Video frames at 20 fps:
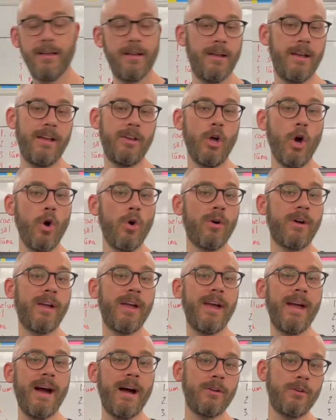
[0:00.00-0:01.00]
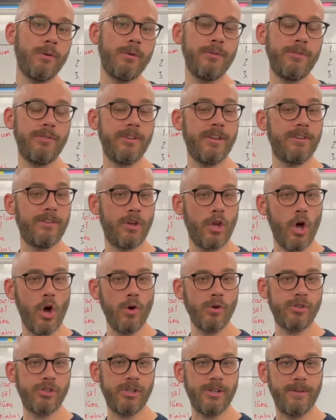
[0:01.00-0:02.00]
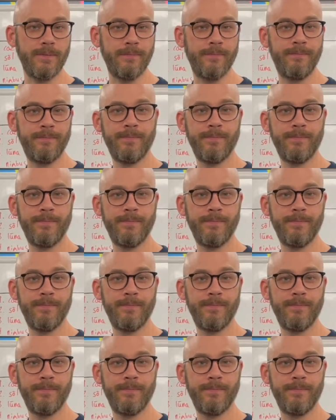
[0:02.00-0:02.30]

An oceanus is an ocean.